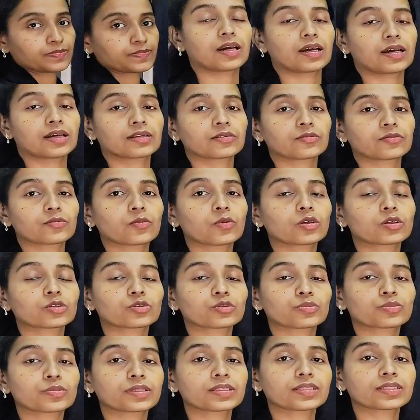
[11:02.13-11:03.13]
And what
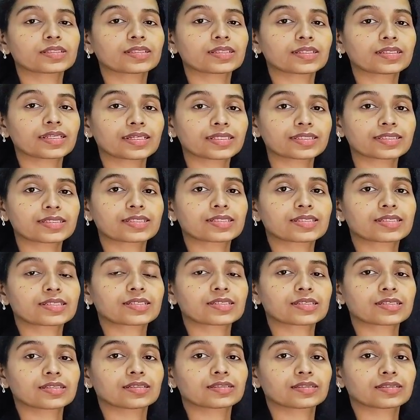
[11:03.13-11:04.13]
would be the
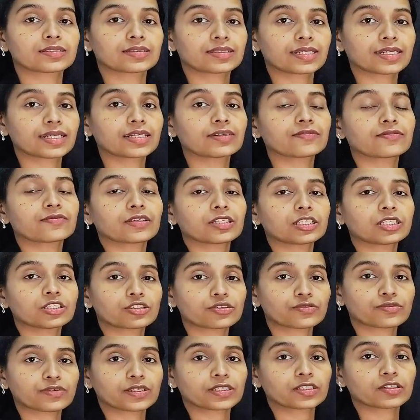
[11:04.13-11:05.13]
next thing? We need
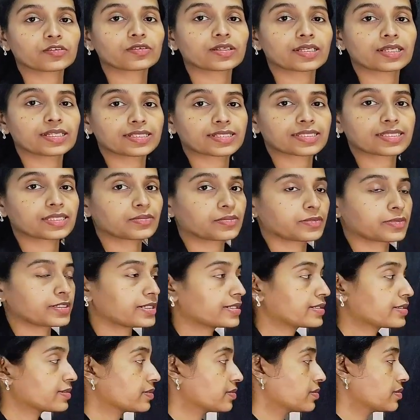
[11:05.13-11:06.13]
to find out LCM,
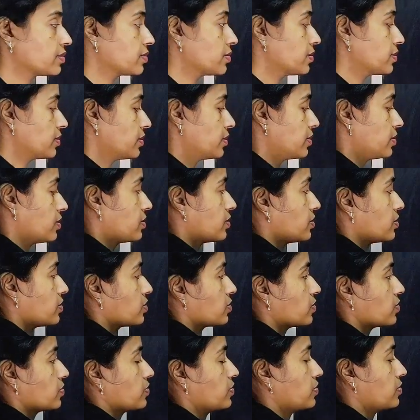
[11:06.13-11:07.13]
right?
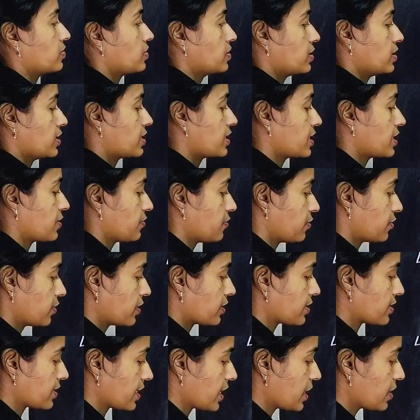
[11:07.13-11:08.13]
This is
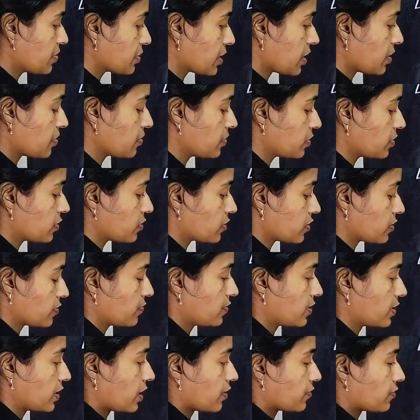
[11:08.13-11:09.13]
for same numbers,
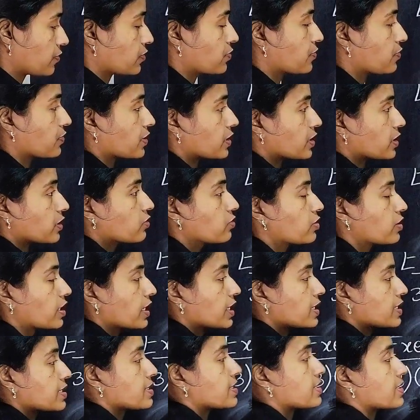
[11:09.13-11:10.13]
we have to find out
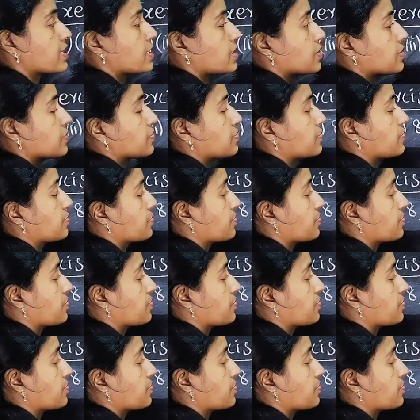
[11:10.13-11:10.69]
LCM.